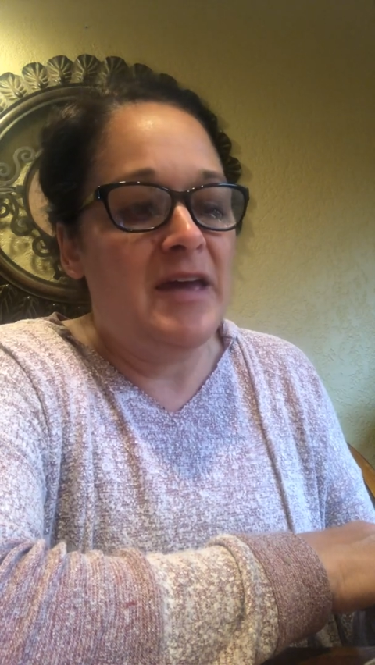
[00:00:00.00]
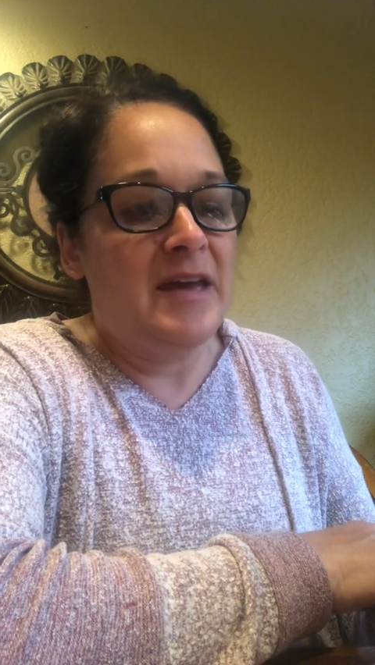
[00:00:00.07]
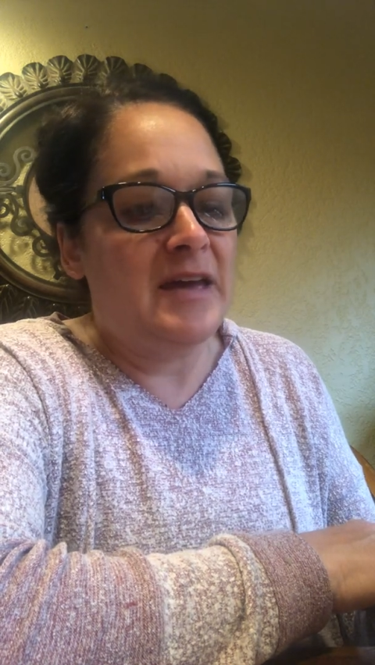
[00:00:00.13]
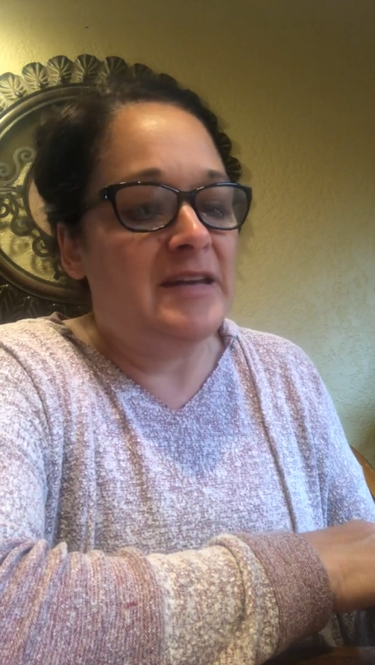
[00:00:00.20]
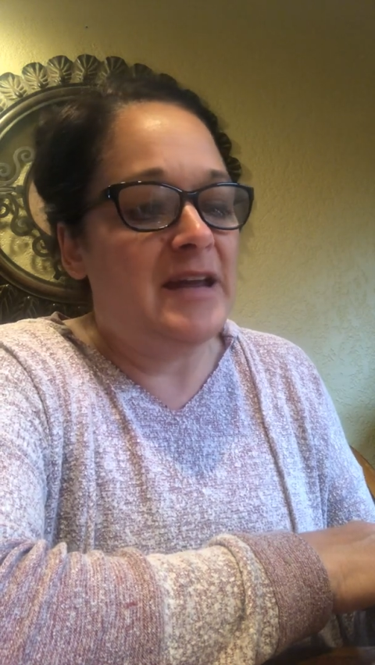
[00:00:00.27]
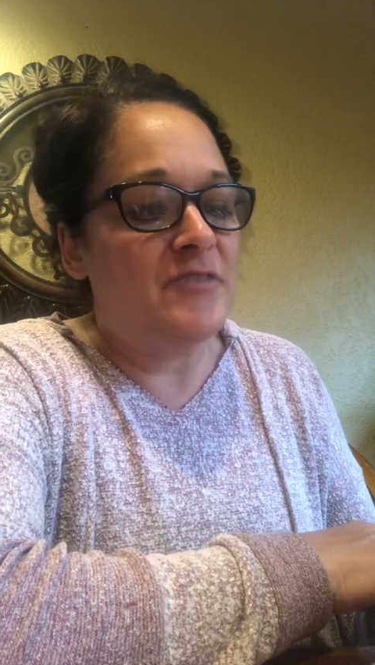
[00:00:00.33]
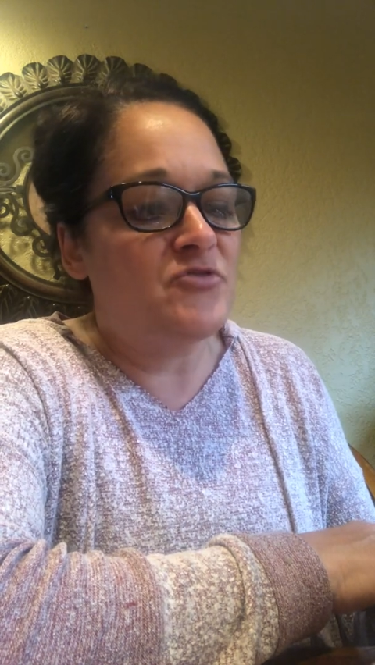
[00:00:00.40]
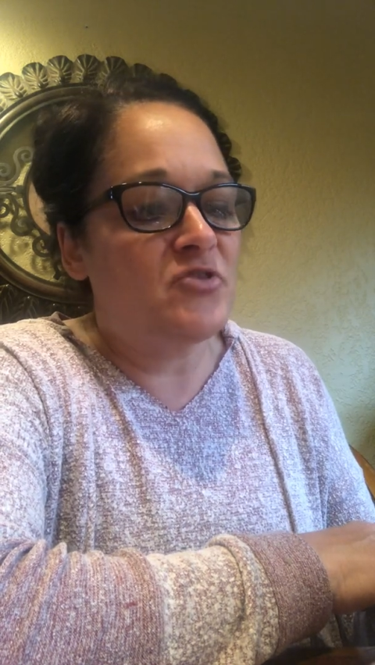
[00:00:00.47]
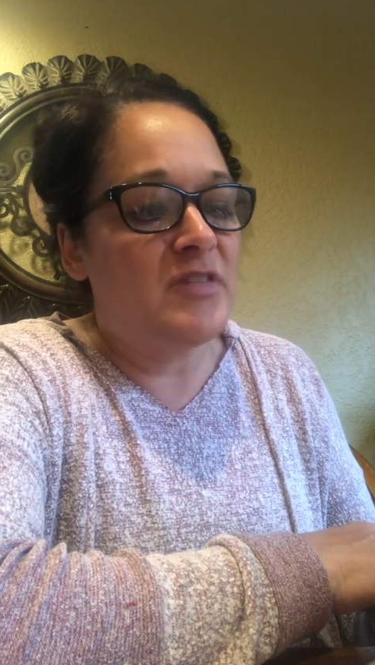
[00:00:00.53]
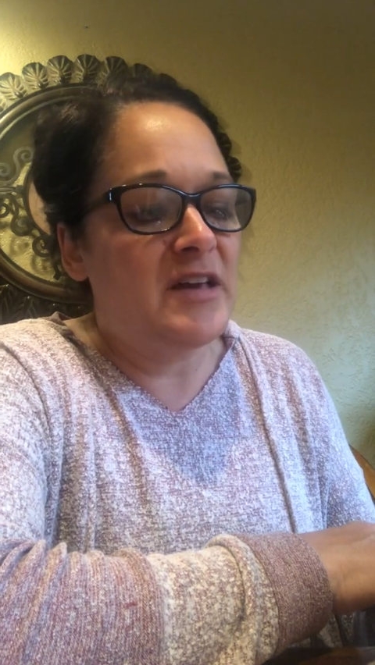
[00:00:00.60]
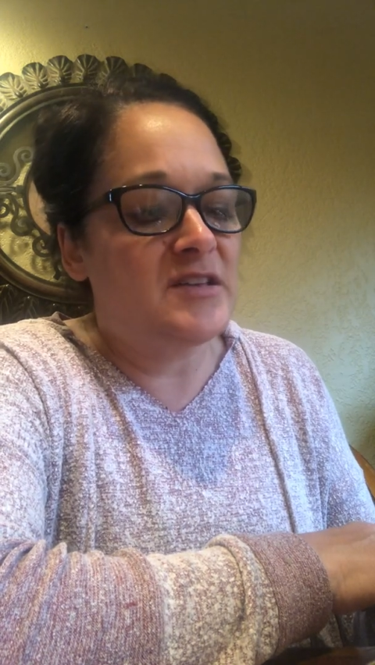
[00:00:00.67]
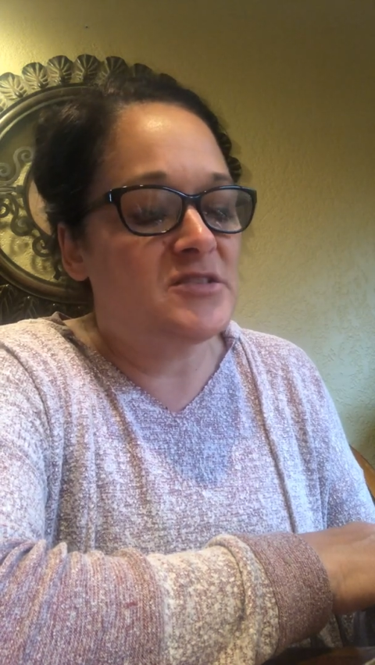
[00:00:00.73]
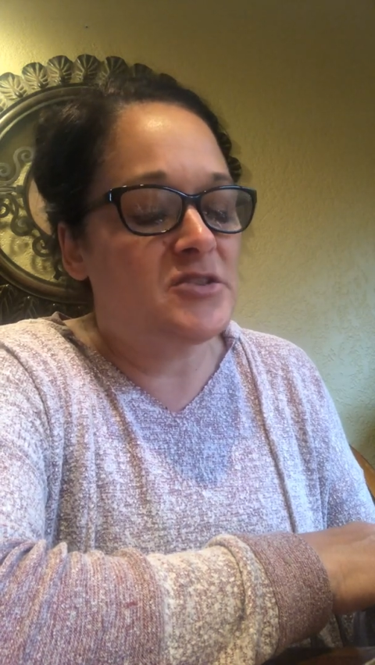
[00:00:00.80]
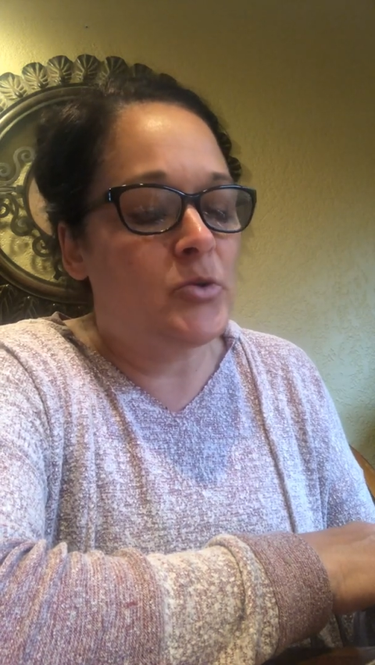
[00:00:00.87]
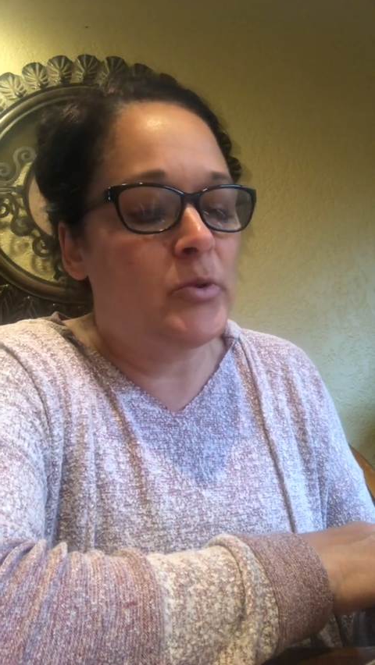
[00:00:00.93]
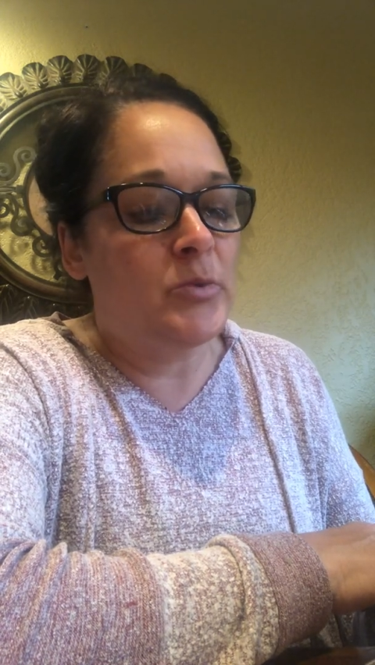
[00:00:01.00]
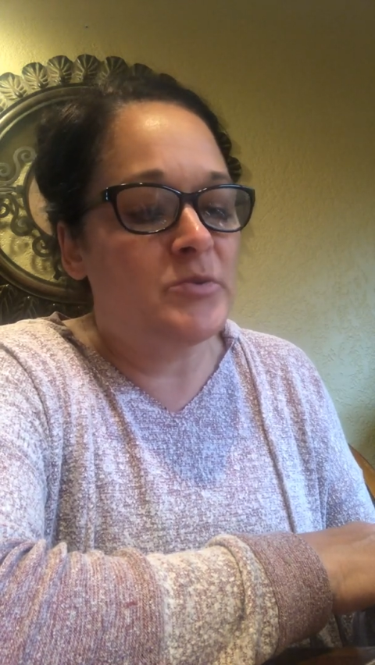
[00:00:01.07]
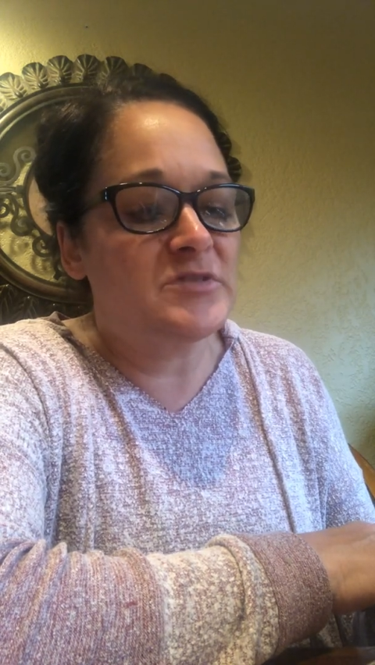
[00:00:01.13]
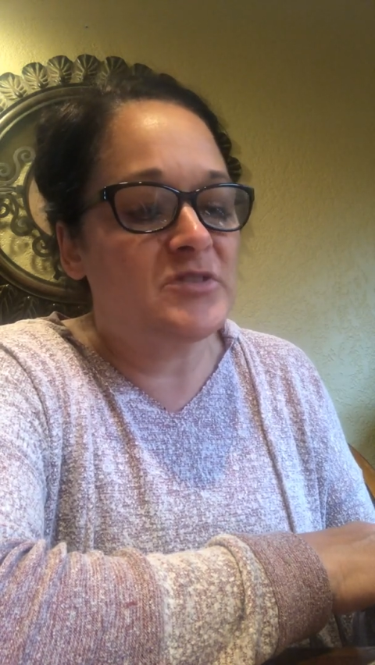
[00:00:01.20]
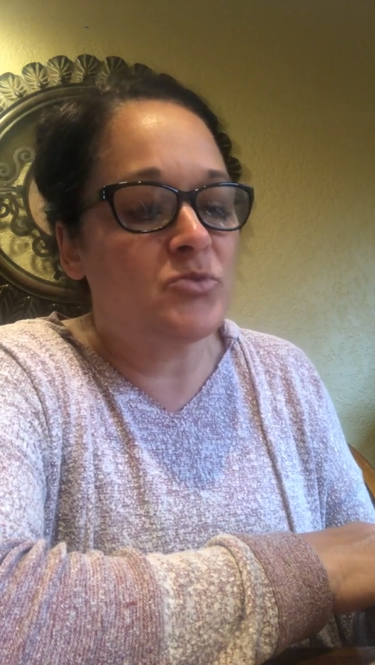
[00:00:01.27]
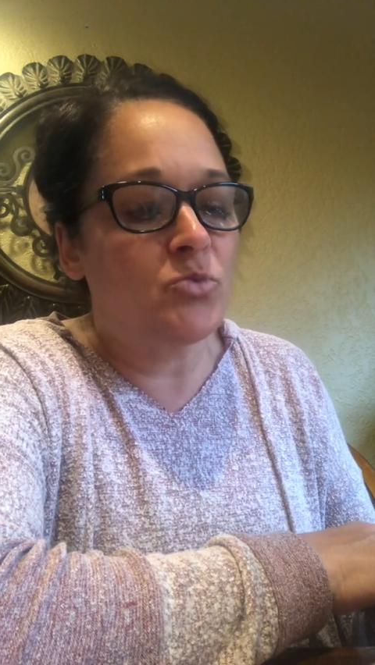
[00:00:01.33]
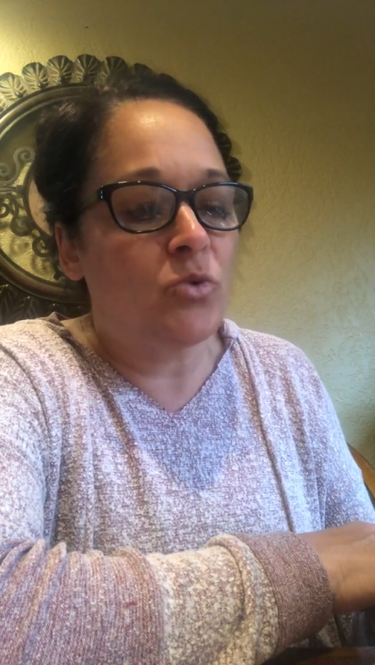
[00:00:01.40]
and after that Zoe
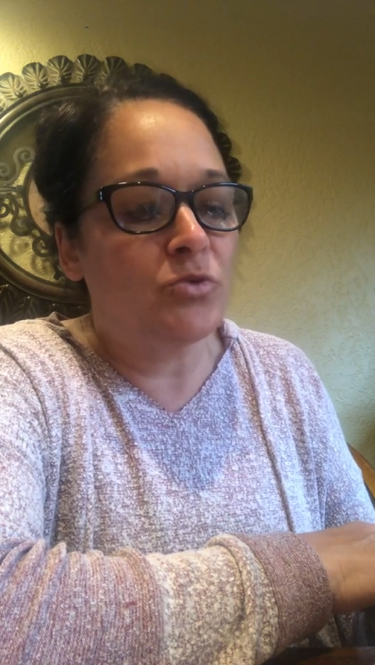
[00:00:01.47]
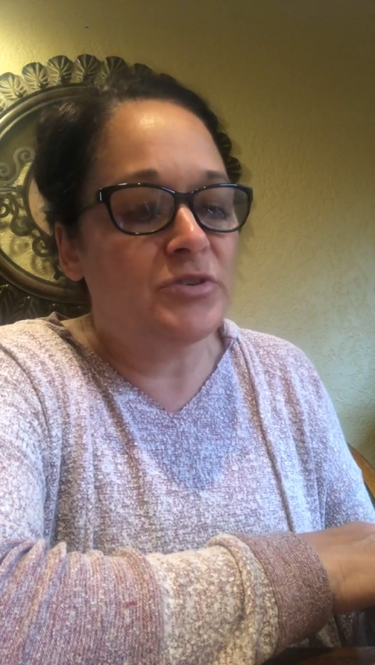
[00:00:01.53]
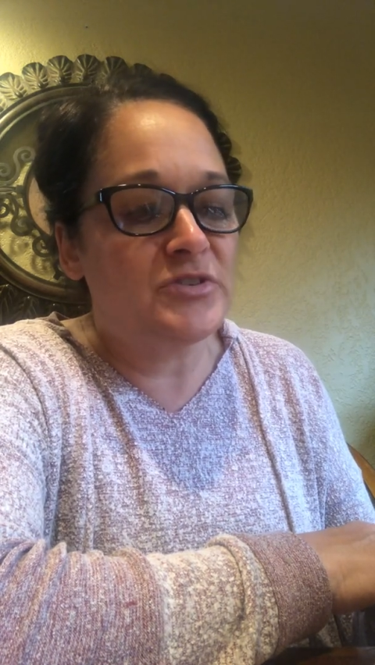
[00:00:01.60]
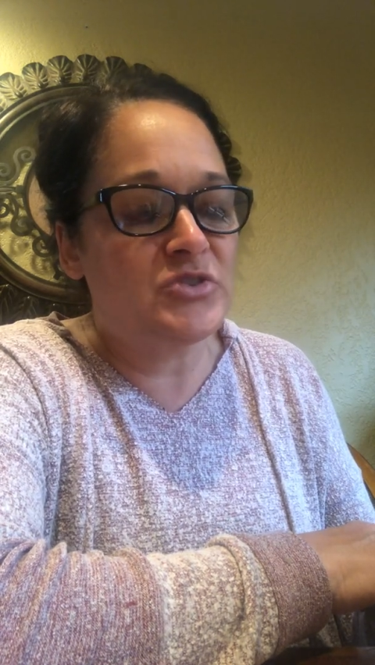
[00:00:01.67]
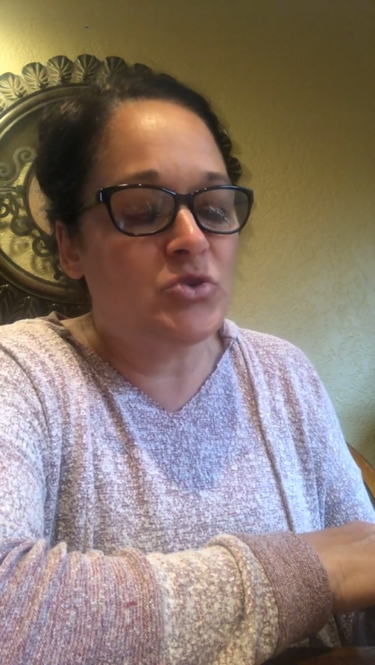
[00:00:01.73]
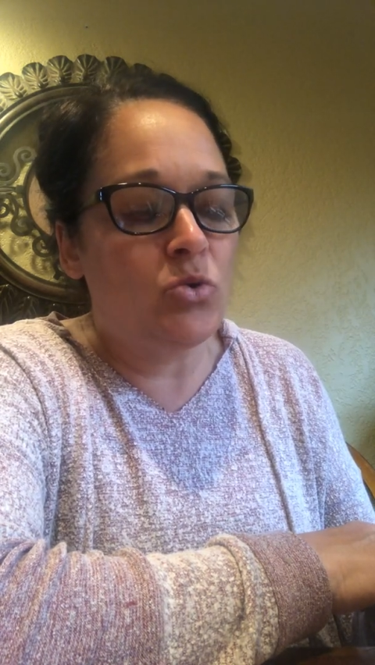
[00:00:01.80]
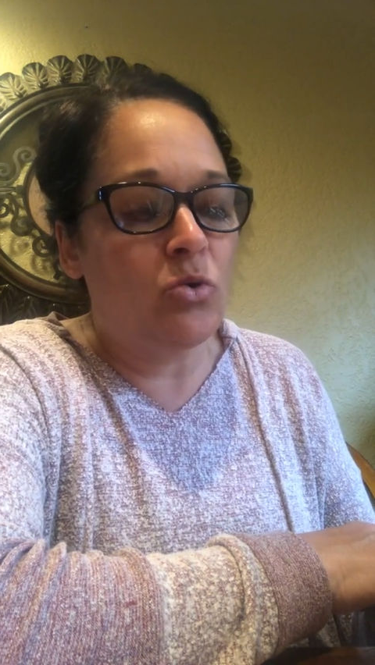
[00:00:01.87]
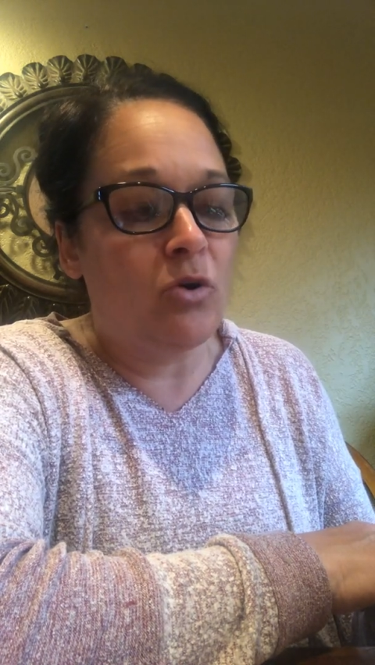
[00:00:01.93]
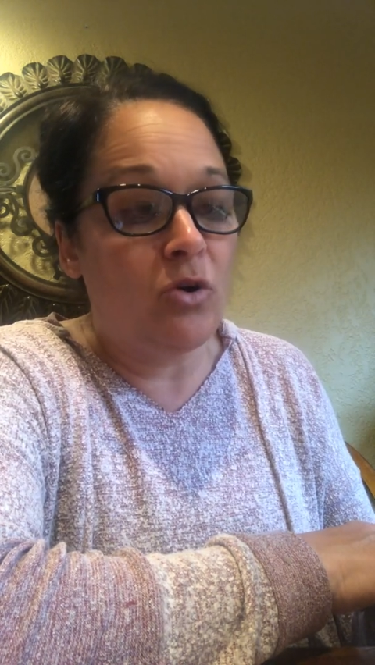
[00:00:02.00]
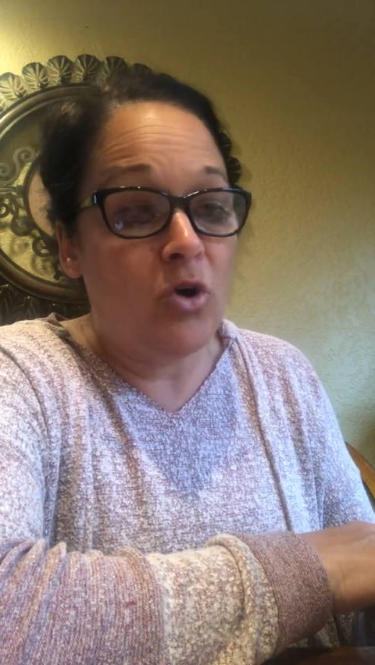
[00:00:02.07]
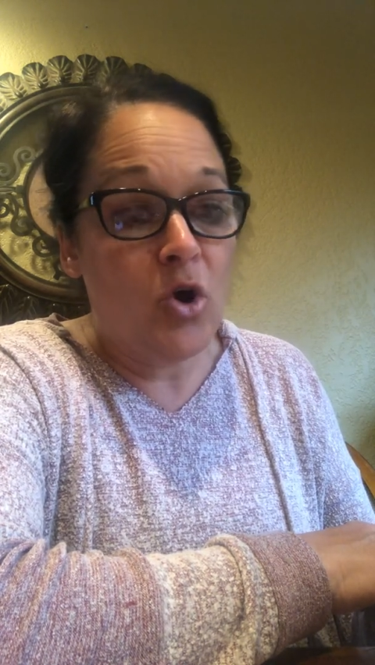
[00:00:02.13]
was enrolled in school.